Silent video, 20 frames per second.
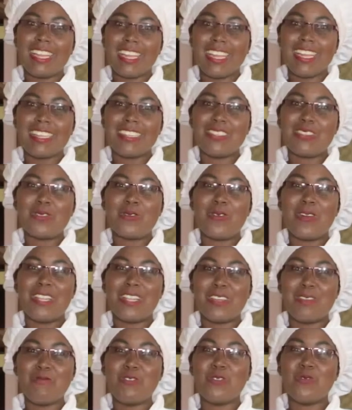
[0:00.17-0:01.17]
guys,
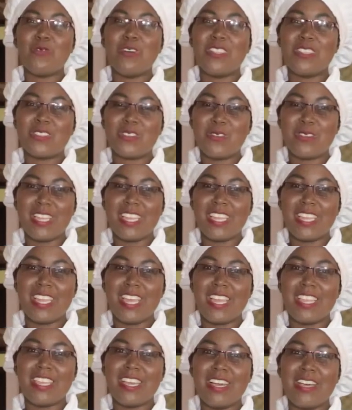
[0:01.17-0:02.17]
welcome to What's Cooking
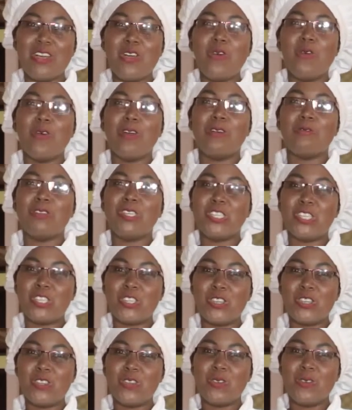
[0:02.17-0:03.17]
Kenya, where we
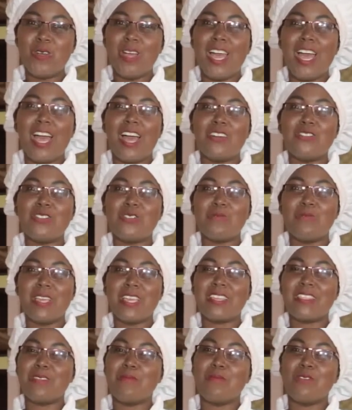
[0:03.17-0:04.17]
show you how to
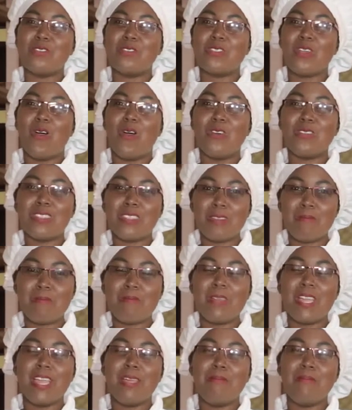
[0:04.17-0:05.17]
make the most
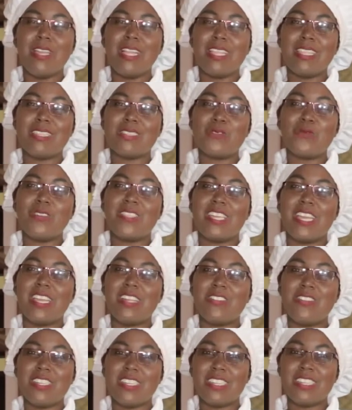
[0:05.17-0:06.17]
awesome meals with
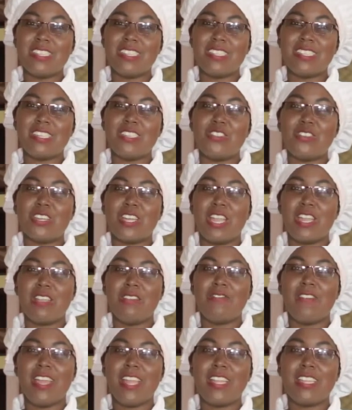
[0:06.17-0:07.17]
ingredients that you can
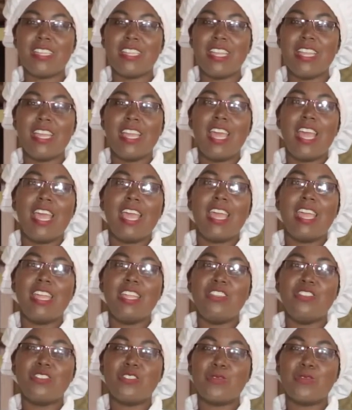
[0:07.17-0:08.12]
find in your